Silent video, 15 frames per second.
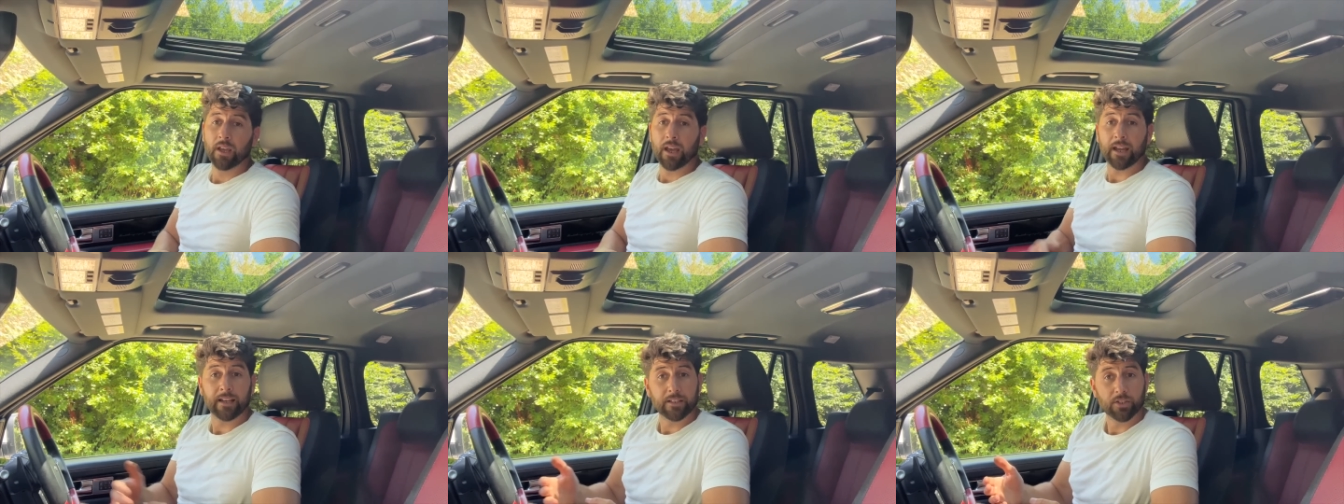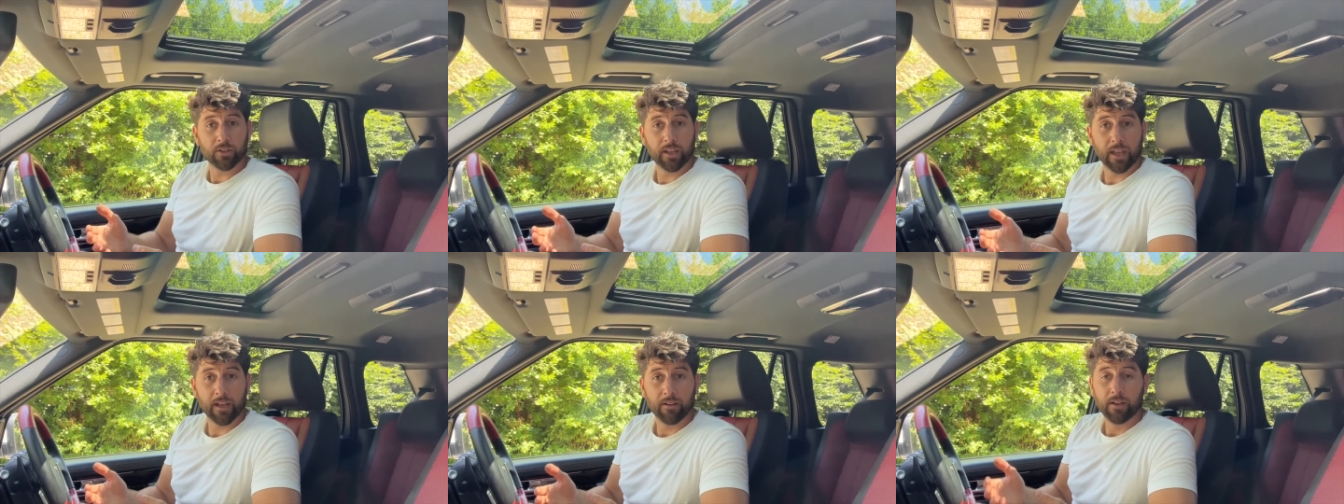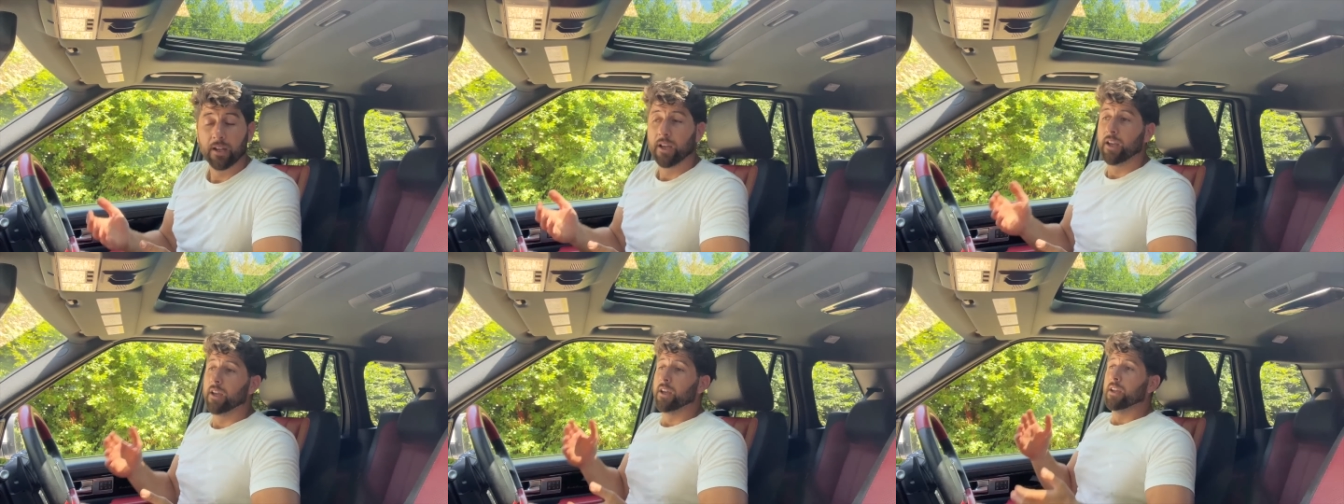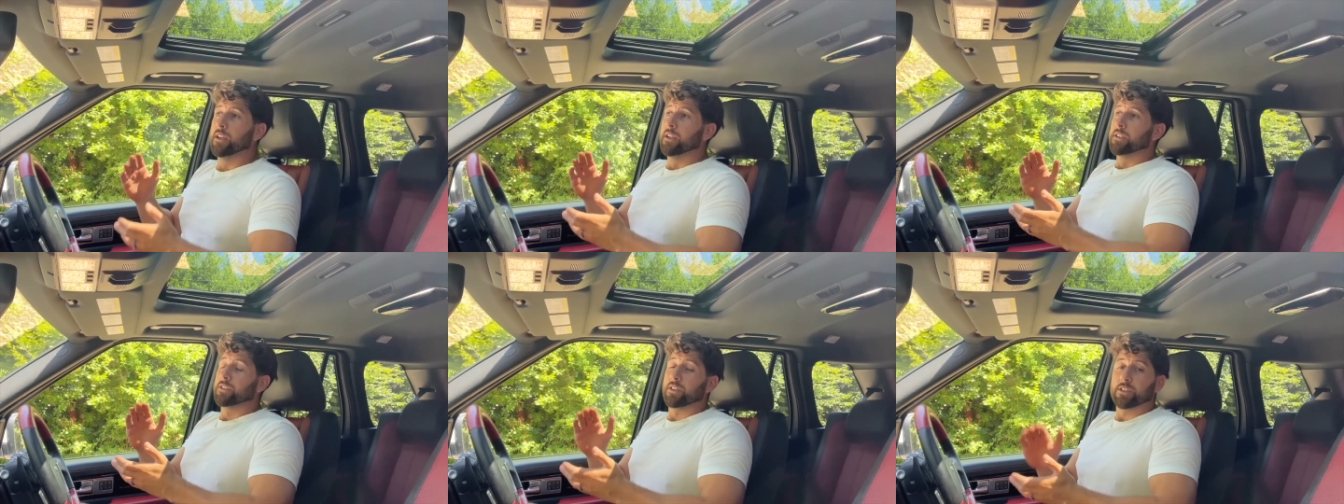And he took it.
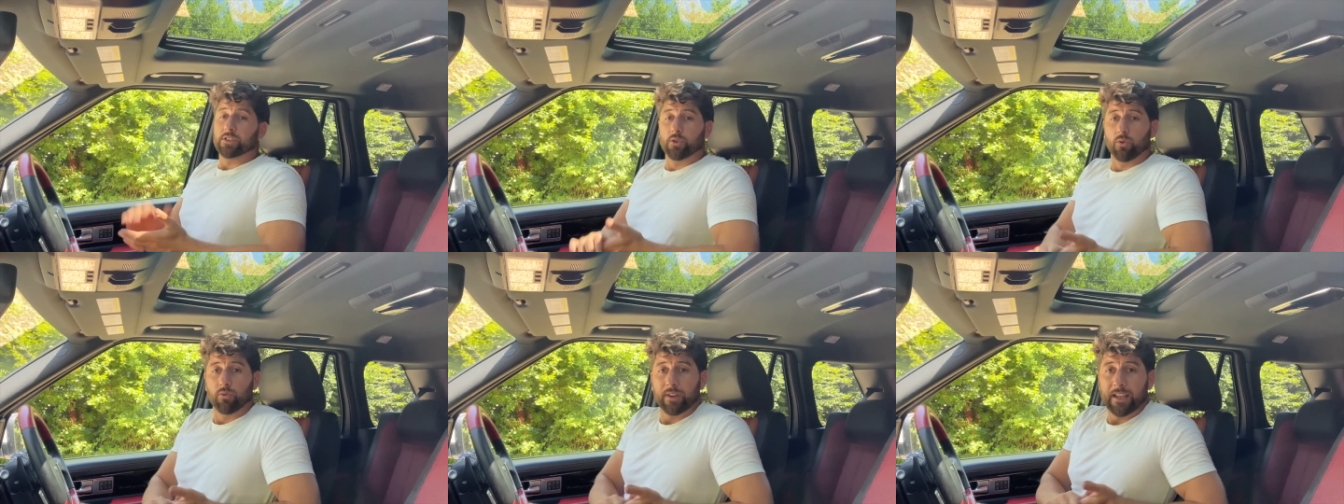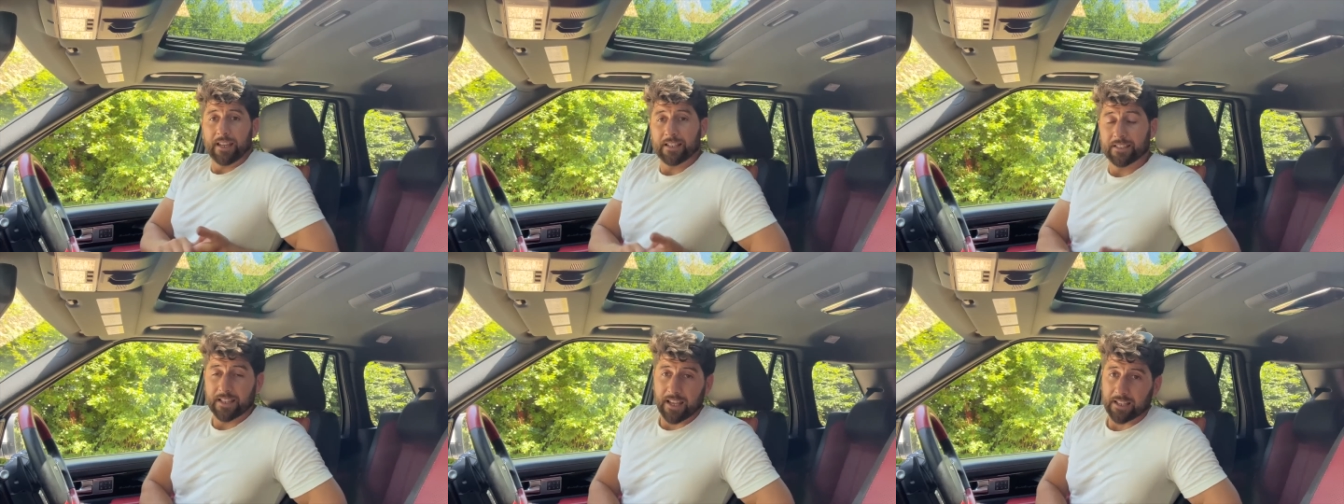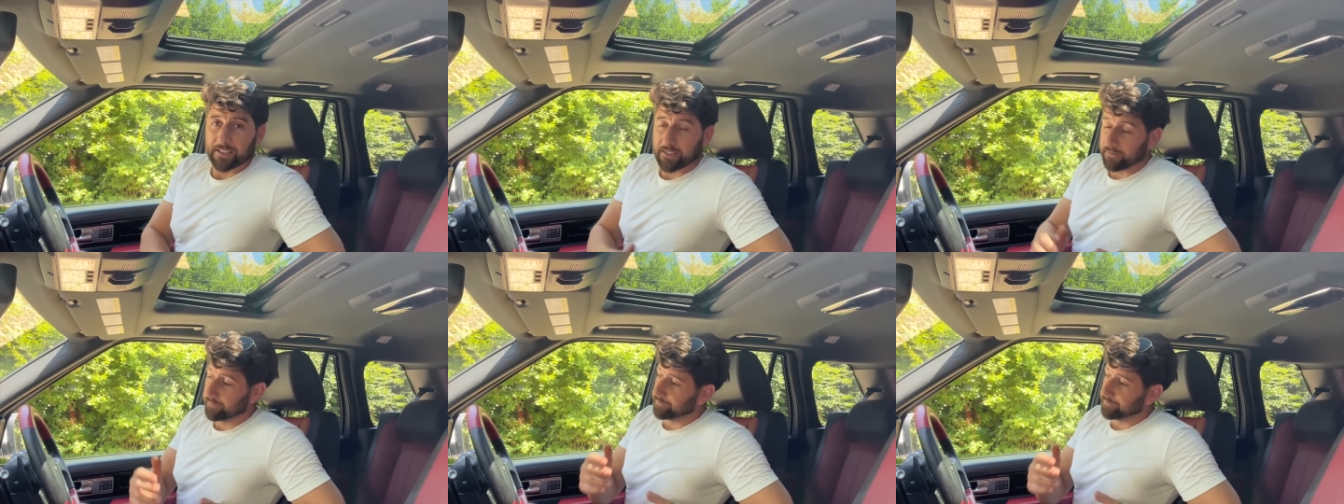So the story is this.